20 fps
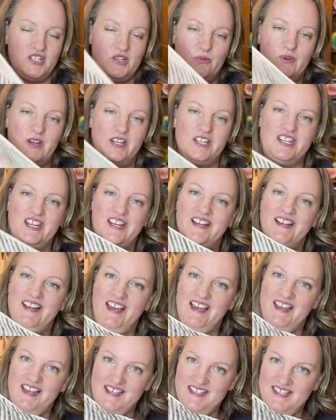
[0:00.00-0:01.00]
which,
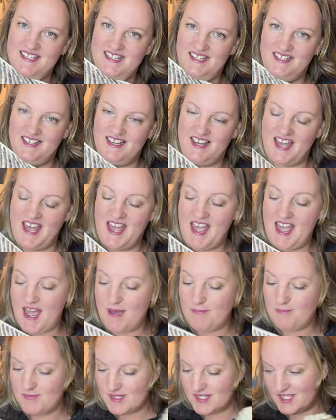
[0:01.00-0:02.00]
like I said, I
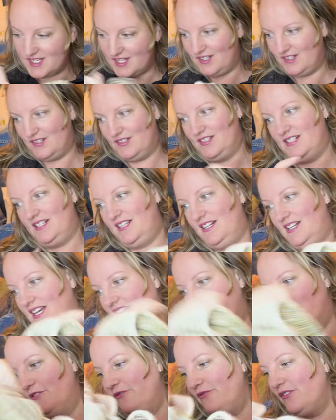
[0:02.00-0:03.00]
absolutely
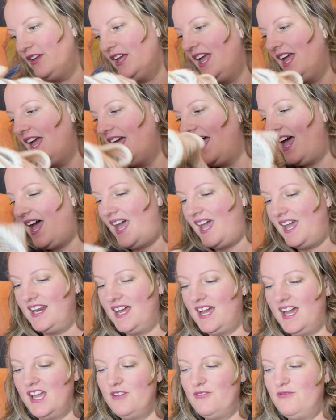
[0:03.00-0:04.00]
love. And
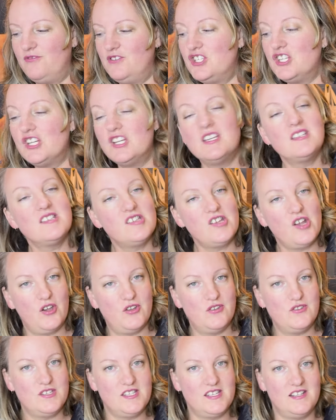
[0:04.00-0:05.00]
I've just
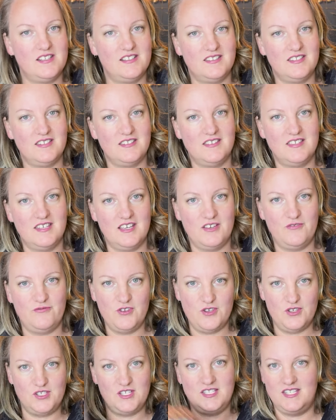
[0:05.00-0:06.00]
hosted the
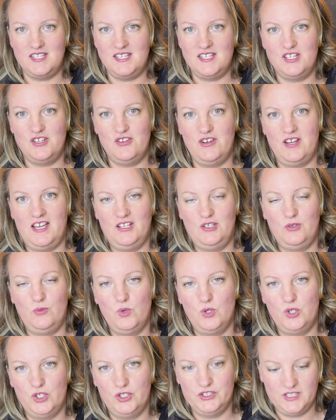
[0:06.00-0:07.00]
Vertices Unite
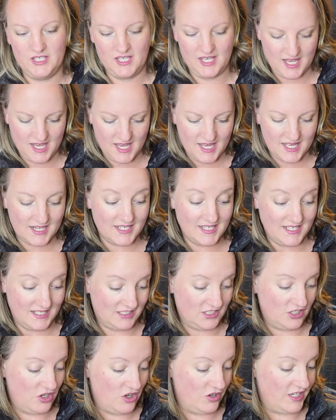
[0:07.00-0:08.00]
World Knit
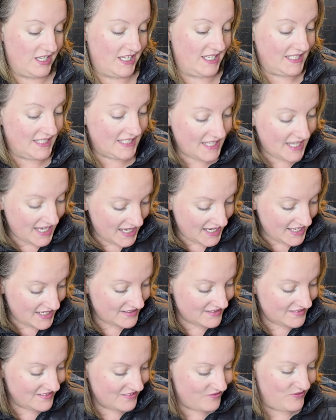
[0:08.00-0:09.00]
Along
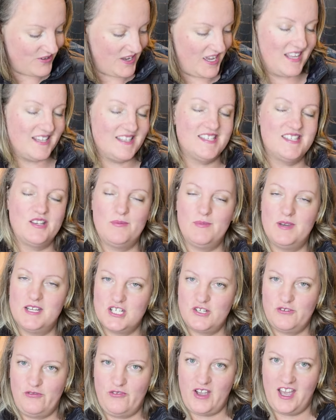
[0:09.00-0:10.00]
again. We had so
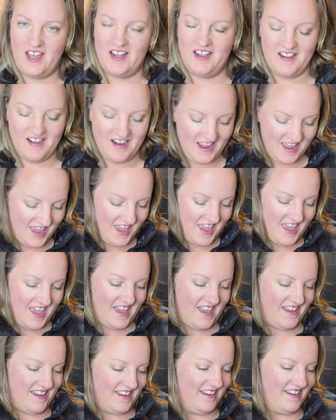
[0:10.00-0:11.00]
much fun.
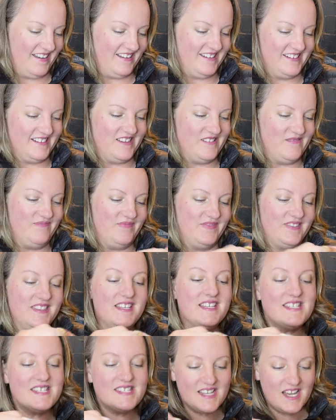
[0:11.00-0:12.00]
And
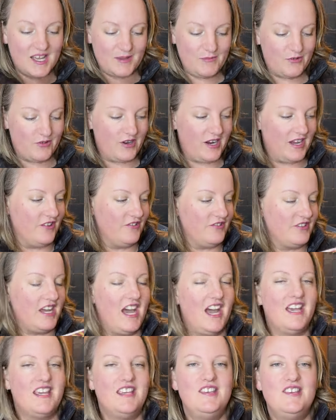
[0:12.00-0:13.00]
this time around,
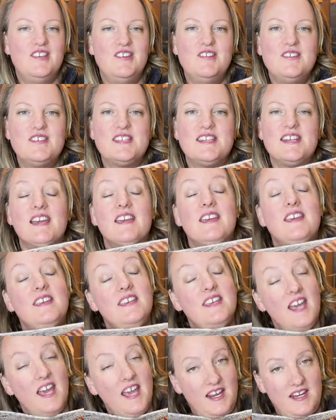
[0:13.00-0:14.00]
I used
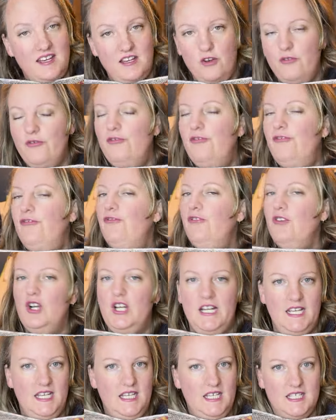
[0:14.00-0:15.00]
again
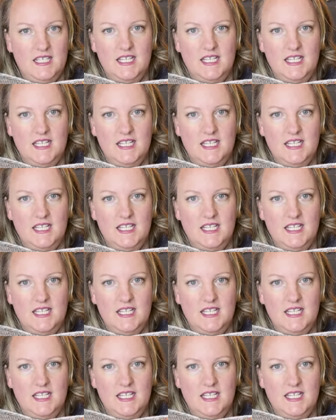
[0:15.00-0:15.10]
fully